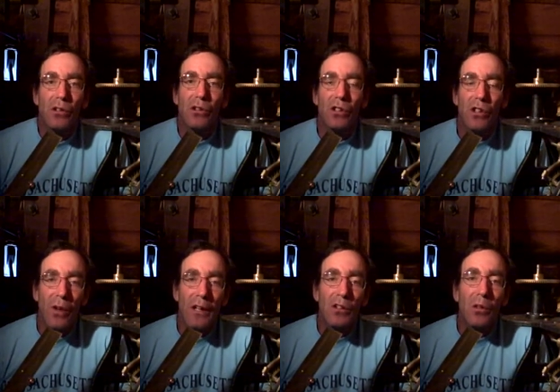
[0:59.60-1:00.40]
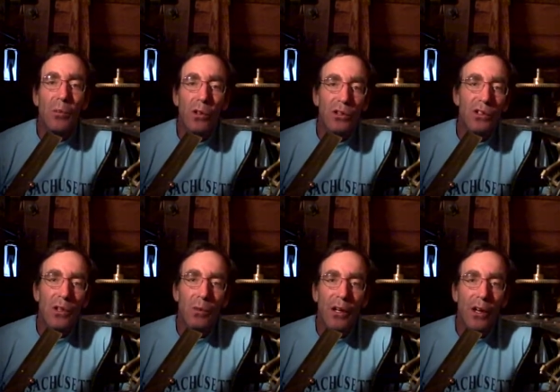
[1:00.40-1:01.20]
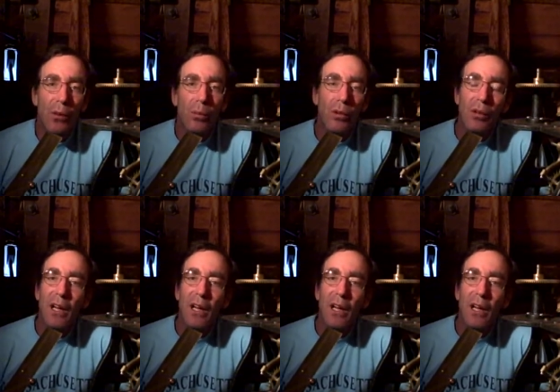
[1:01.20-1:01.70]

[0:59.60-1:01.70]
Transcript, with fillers: selecting books that would help